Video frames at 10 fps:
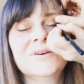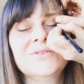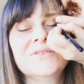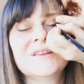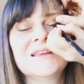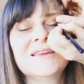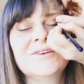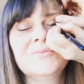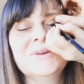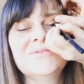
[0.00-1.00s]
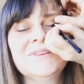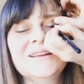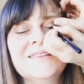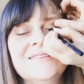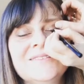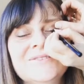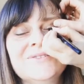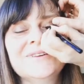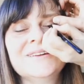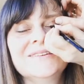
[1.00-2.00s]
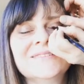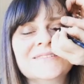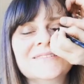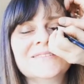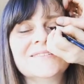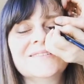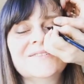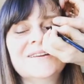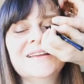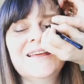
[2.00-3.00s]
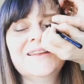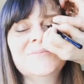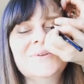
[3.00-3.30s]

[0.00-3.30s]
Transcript: oh, she's going to kill me for telling this story. Sorry, Nana,